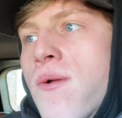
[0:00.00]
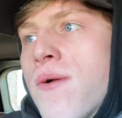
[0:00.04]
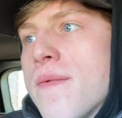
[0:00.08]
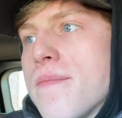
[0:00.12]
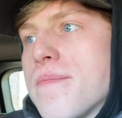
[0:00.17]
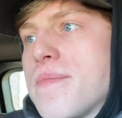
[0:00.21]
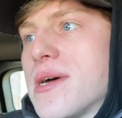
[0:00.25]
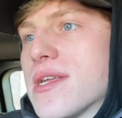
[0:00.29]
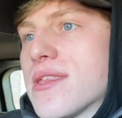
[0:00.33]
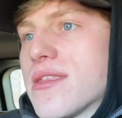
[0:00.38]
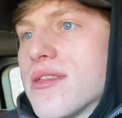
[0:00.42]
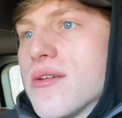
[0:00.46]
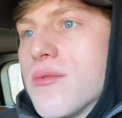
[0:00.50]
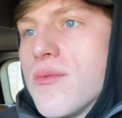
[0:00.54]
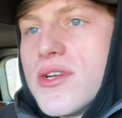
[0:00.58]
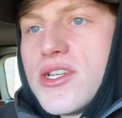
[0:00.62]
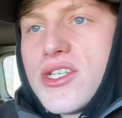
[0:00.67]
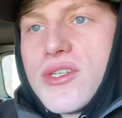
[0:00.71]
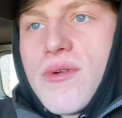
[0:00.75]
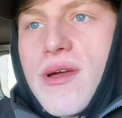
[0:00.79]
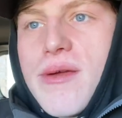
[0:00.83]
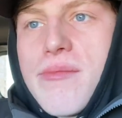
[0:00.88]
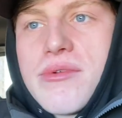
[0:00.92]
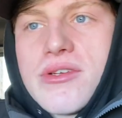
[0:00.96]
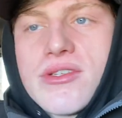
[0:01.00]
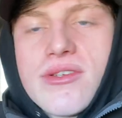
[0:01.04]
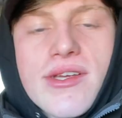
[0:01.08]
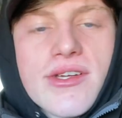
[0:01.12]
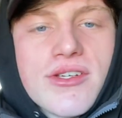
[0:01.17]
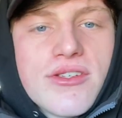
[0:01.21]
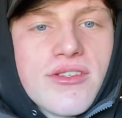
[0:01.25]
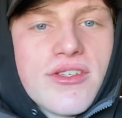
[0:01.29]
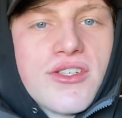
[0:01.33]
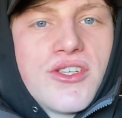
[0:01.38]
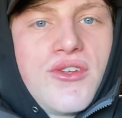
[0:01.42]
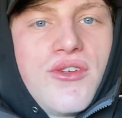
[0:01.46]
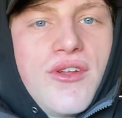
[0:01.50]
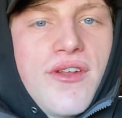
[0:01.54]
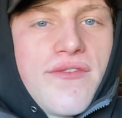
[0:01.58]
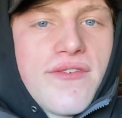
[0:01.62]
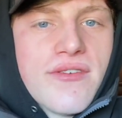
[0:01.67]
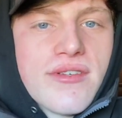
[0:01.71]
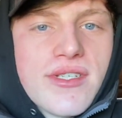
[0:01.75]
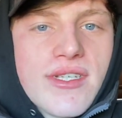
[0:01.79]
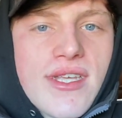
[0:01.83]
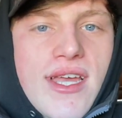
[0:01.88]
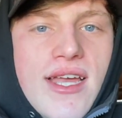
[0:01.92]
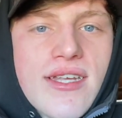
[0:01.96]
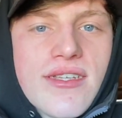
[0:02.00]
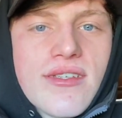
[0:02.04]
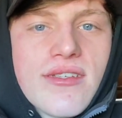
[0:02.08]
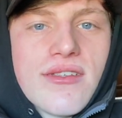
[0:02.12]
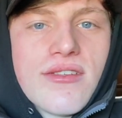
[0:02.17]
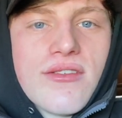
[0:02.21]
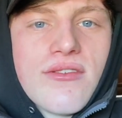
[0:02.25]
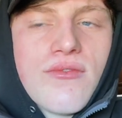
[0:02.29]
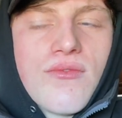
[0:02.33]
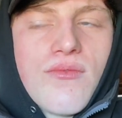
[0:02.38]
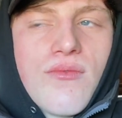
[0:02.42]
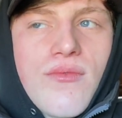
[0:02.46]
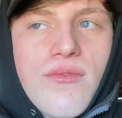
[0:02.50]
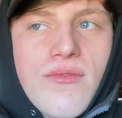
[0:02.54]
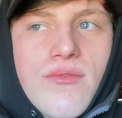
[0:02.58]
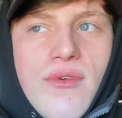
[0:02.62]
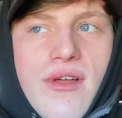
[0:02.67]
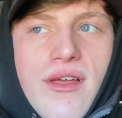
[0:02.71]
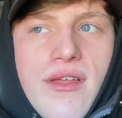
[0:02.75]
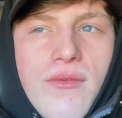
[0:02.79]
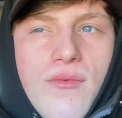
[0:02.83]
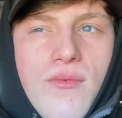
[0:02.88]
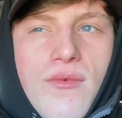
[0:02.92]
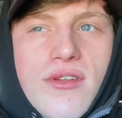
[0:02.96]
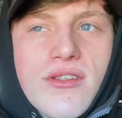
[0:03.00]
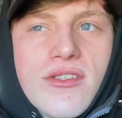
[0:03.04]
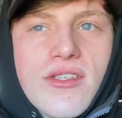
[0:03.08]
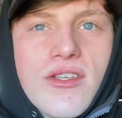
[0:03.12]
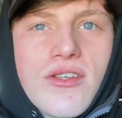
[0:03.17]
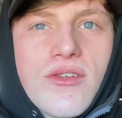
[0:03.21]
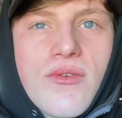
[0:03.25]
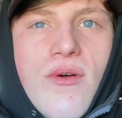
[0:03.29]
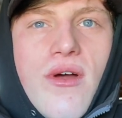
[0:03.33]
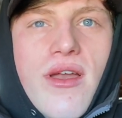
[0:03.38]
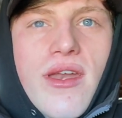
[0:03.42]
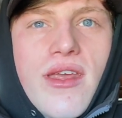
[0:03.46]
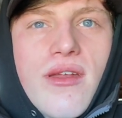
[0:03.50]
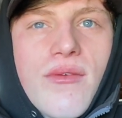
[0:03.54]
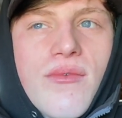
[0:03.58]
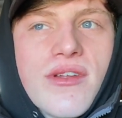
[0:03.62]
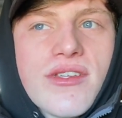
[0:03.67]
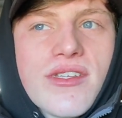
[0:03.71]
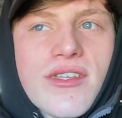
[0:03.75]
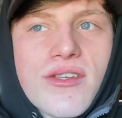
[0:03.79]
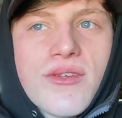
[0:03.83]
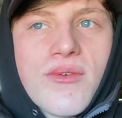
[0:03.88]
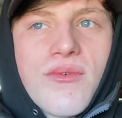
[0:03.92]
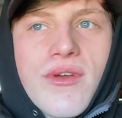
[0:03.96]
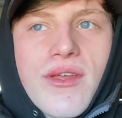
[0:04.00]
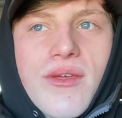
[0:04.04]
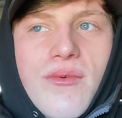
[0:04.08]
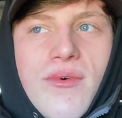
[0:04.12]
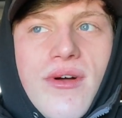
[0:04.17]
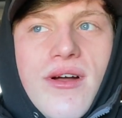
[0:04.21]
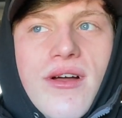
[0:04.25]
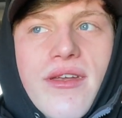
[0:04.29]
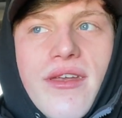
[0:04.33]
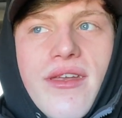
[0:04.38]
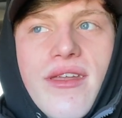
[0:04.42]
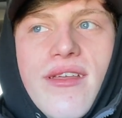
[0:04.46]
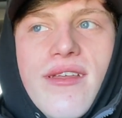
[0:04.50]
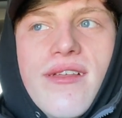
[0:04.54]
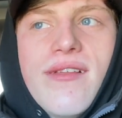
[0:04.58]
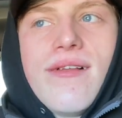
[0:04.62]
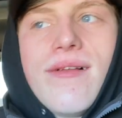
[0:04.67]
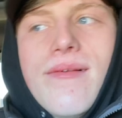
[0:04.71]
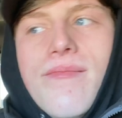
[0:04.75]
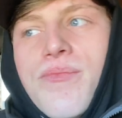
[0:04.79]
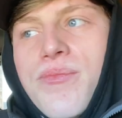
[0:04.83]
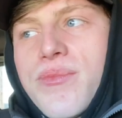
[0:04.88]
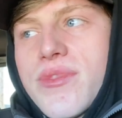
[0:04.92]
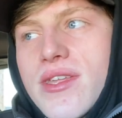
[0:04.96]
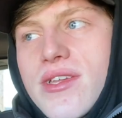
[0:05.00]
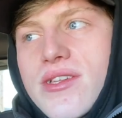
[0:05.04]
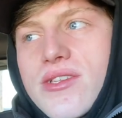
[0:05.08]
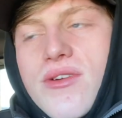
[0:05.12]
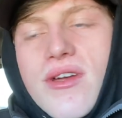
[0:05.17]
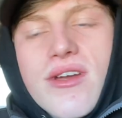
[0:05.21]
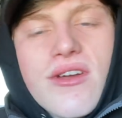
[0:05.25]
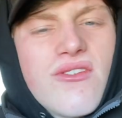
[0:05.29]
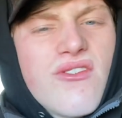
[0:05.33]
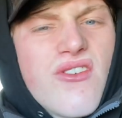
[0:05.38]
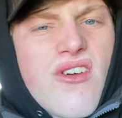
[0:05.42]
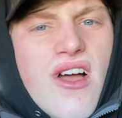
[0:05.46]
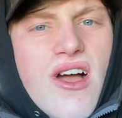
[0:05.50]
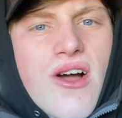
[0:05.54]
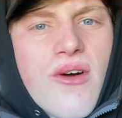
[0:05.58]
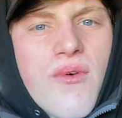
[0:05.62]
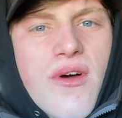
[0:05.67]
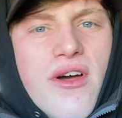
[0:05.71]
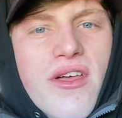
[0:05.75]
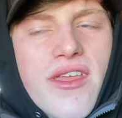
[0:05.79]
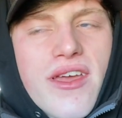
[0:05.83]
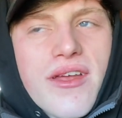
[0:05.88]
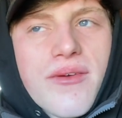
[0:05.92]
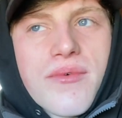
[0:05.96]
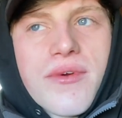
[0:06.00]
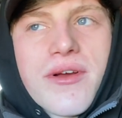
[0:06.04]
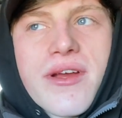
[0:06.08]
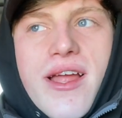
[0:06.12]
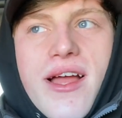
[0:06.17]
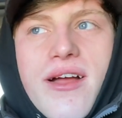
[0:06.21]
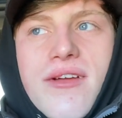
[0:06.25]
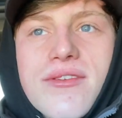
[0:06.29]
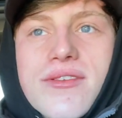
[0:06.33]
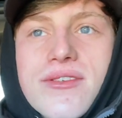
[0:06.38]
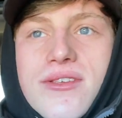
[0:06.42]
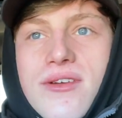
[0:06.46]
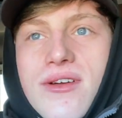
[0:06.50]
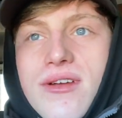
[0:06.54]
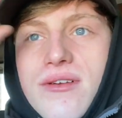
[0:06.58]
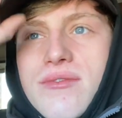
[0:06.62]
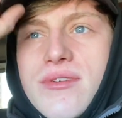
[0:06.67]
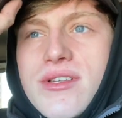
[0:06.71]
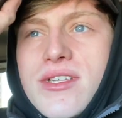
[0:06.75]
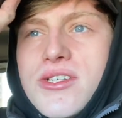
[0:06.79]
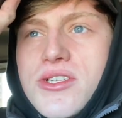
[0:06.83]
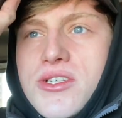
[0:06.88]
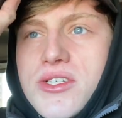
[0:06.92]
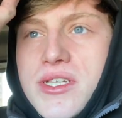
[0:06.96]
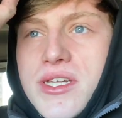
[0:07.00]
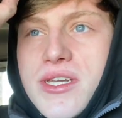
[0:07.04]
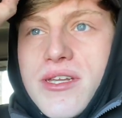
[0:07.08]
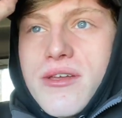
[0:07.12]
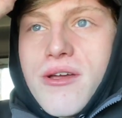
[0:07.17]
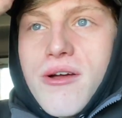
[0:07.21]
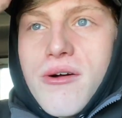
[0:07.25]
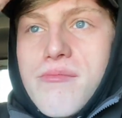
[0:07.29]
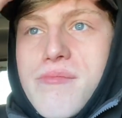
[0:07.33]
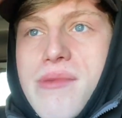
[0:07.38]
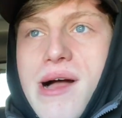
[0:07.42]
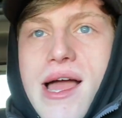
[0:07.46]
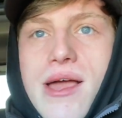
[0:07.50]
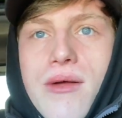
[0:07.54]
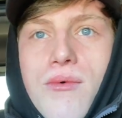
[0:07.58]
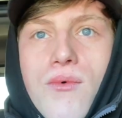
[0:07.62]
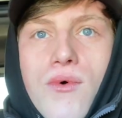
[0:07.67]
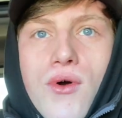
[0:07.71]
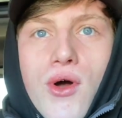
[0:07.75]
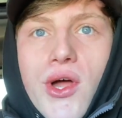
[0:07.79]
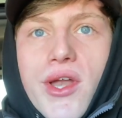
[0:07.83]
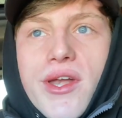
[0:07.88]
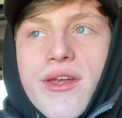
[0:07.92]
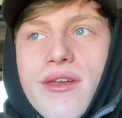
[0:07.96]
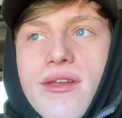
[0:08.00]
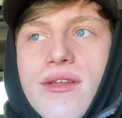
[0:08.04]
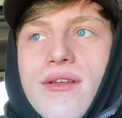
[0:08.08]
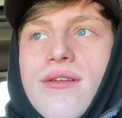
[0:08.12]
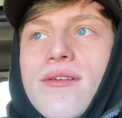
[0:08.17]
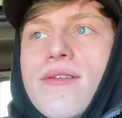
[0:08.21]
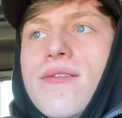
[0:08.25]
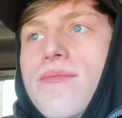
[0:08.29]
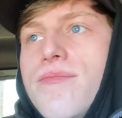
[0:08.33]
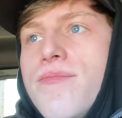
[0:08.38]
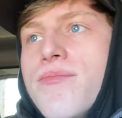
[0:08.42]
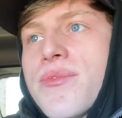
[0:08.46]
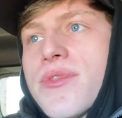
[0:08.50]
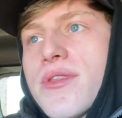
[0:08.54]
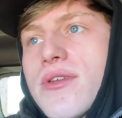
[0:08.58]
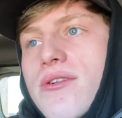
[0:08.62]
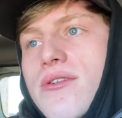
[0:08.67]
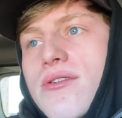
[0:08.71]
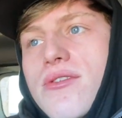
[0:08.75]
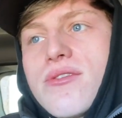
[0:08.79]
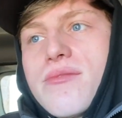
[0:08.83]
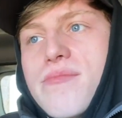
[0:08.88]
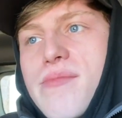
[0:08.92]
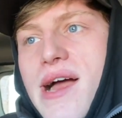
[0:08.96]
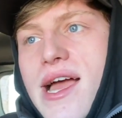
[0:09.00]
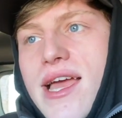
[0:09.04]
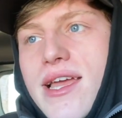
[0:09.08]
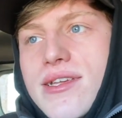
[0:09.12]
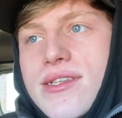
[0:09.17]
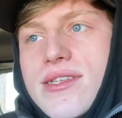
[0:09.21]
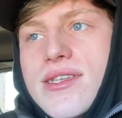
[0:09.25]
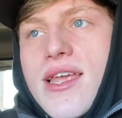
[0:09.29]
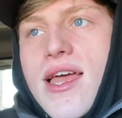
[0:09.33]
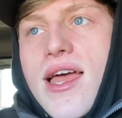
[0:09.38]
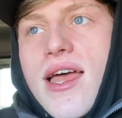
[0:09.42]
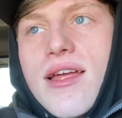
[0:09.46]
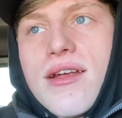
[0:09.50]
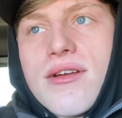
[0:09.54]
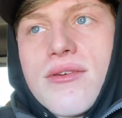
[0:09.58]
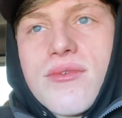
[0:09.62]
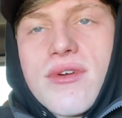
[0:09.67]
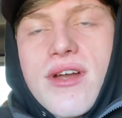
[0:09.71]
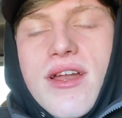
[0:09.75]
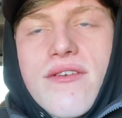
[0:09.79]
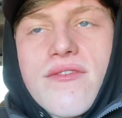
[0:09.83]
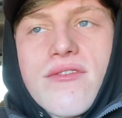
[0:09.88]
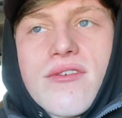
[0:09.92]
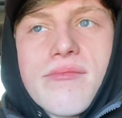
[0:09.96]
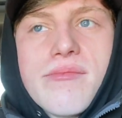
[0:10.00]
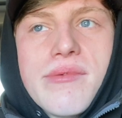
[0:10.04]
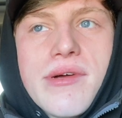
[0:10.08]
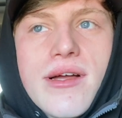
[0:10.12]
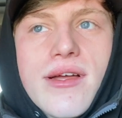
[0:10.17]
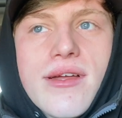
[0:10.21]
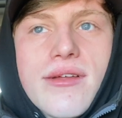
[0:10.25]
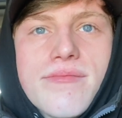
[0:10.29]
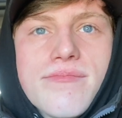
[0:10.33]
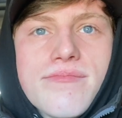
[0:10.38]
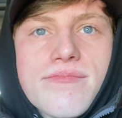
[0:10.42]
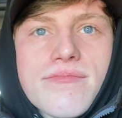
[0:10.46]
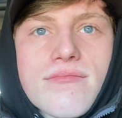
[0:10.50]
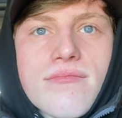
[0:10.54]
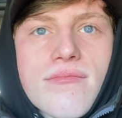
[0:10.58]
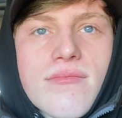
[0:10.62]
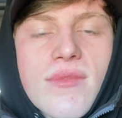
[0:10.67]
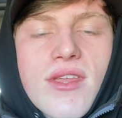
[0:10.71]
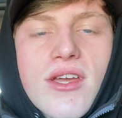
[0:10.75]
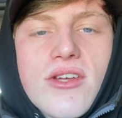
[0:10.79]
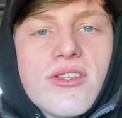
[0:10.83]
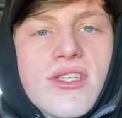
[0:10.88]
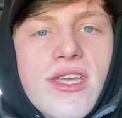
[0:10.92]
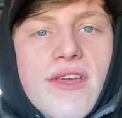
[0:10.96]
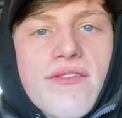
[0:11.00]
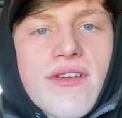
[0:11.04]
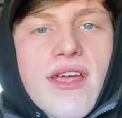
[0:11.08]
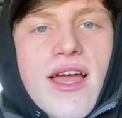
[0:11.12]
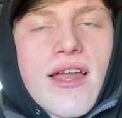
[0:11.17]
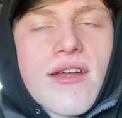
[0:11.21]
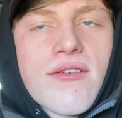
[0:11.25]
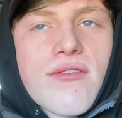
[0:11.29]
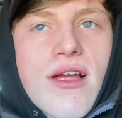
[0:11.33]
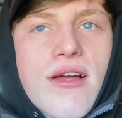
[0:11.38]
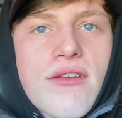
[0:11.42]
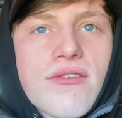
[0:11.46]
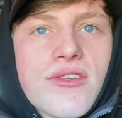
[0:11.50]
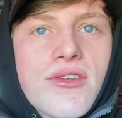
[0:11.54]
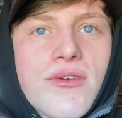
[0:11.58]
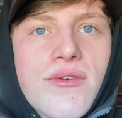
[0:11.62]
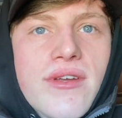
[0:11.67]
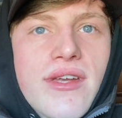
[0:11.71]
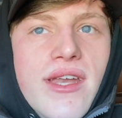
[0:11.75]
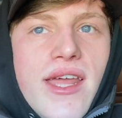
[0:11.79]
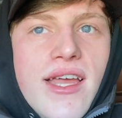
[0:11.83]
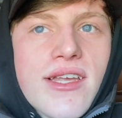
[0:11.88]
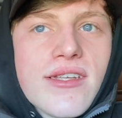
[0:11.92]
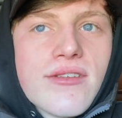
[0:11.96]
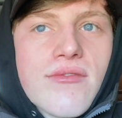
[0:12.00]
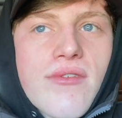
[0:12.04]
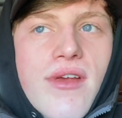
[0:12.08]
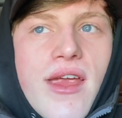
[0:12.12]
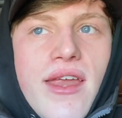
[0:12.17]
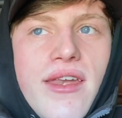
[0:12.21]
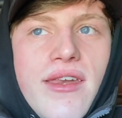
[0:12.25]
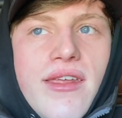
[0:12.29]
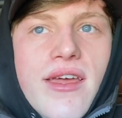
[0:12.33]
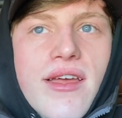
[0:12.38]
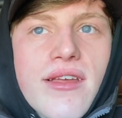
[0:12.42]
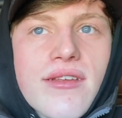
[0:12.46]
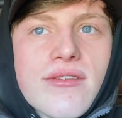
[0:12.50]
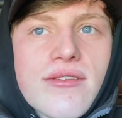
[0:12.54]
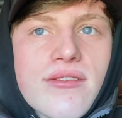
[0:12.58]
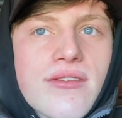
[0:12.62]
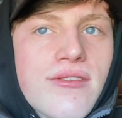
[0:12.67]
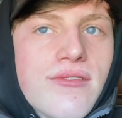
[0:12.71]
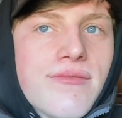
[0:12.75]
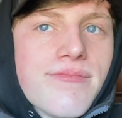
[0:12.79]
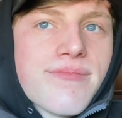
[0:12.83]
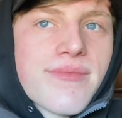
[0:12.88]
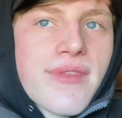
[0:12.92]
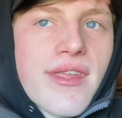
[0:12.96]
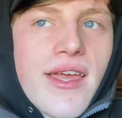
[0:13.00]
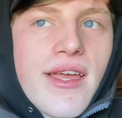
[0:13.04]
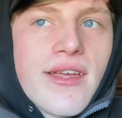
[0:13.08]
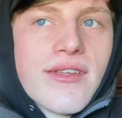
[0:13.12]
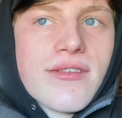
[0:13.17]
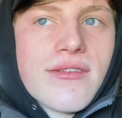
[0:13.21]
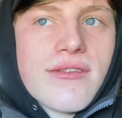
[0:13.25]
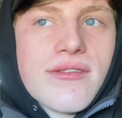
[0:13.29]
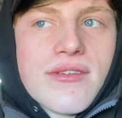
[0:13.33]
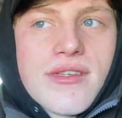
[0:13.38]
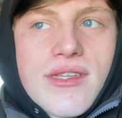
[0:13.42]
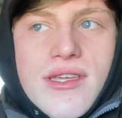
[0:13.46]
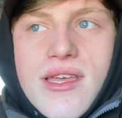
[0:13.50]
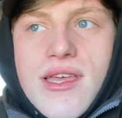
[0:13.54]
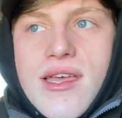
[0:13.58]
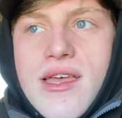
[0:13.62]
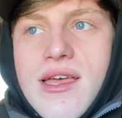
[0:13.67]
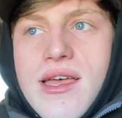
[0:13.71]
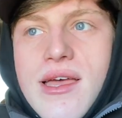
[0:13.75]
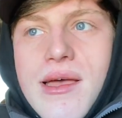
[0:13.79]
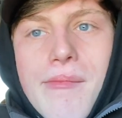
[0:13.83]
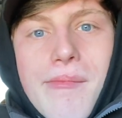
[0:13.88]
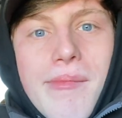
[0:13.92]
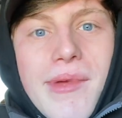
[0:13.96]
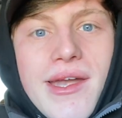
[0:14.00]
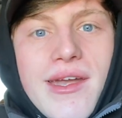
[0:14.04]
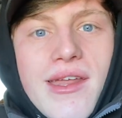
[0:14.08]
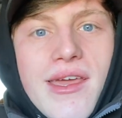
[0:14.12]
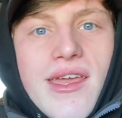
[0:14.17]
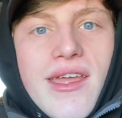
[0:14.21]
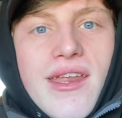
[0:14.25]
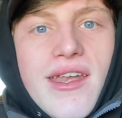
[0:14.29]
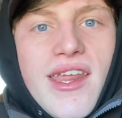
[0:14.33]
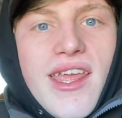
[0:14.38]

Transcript: But the windshield wipers are actually two different sizes. They're one's a 20 and one's a 21. So I don't know how well that would work out. So I really just need to go buy one or buy a set or whatever. But I just haven't gotten around to it, and it hasn't rained yet, so it hasn't been an